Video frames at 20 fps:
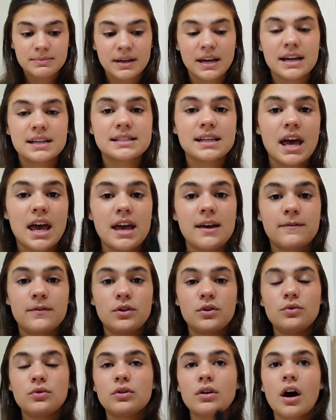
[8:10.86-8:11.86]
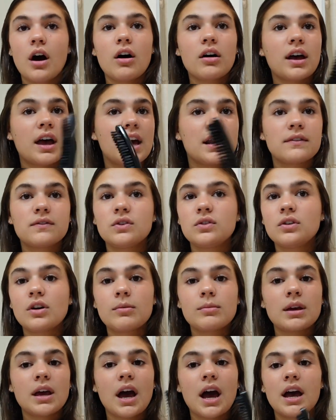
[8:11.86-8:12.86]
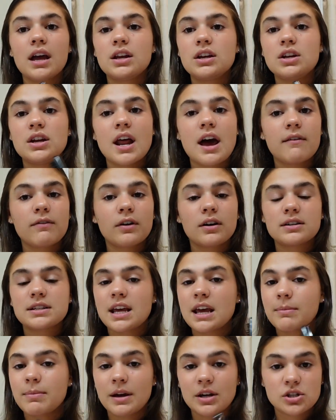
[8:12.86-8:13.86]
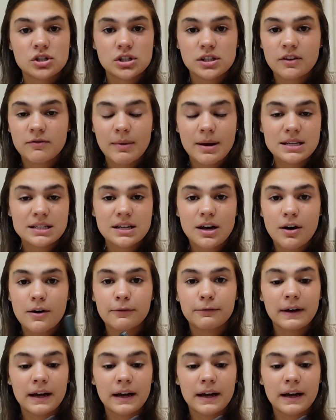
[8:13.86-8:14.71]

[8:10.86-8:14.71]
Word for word: because if you, again, if you know me, I never take pictures of myself.